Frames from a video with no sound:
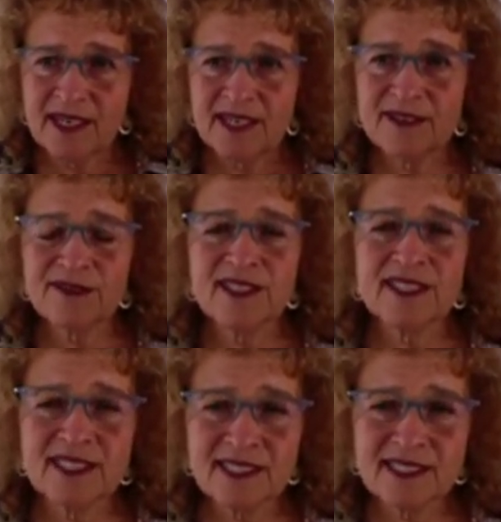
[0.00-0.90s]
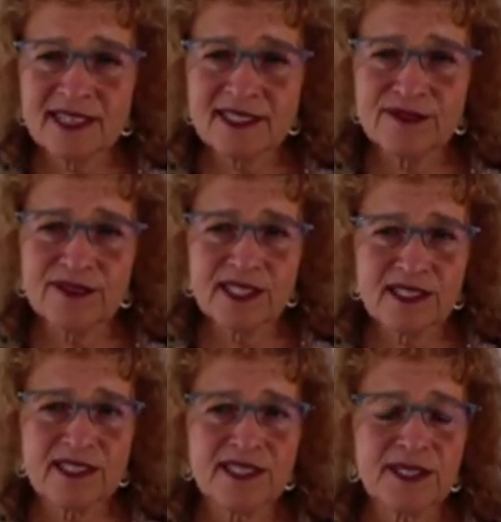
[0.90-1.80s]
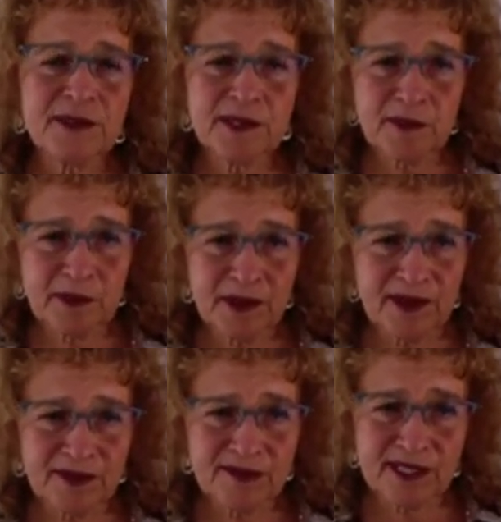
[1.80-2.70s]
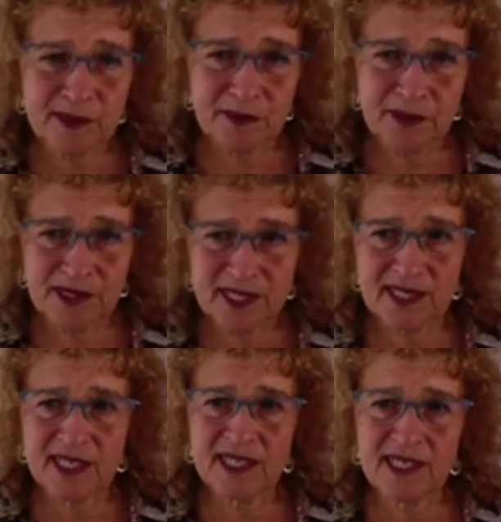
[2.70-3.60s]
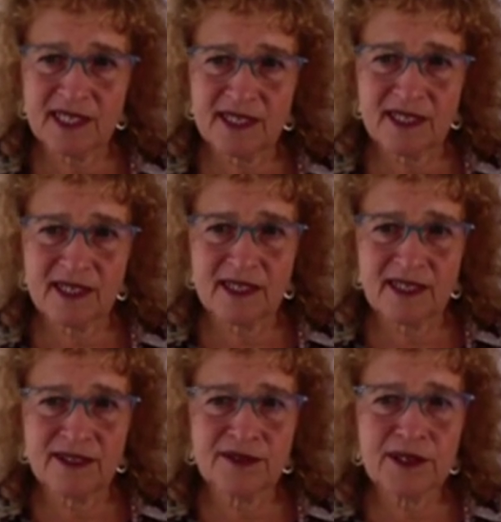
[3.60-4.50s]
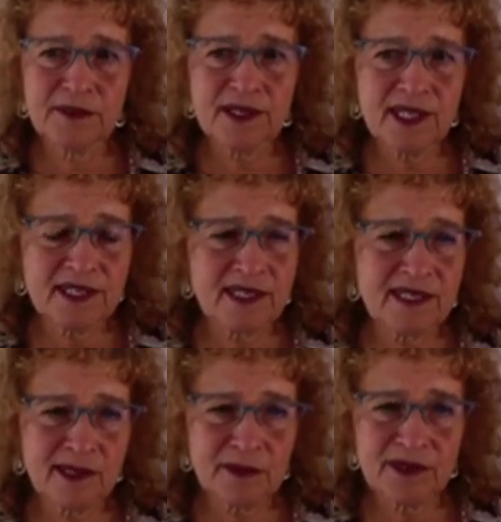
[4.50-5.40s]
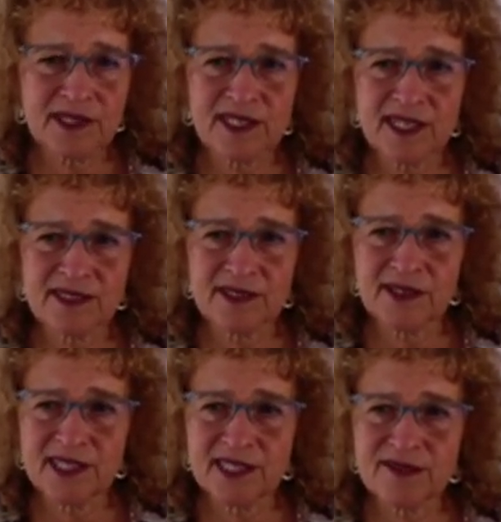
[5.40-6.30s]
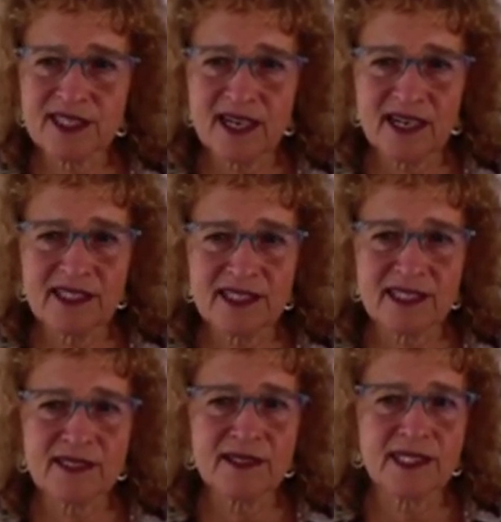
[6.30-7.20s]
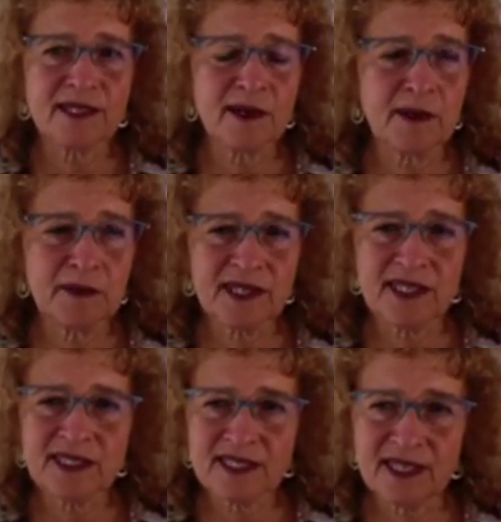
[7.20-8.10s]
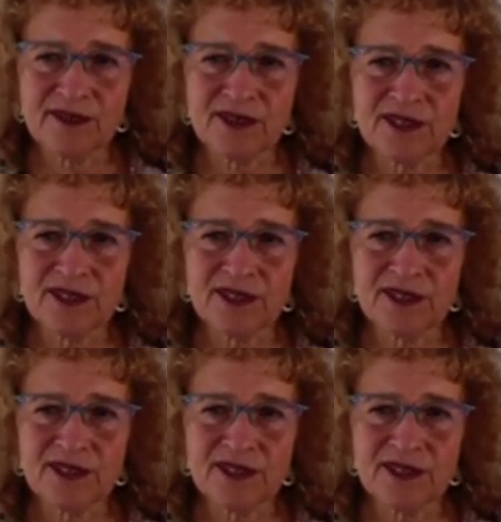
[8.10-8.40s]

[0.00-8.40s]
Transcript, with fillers: If it indeed takes a village, you can be part of the support that they need. If your relationship with a gender creative child includes an open and safe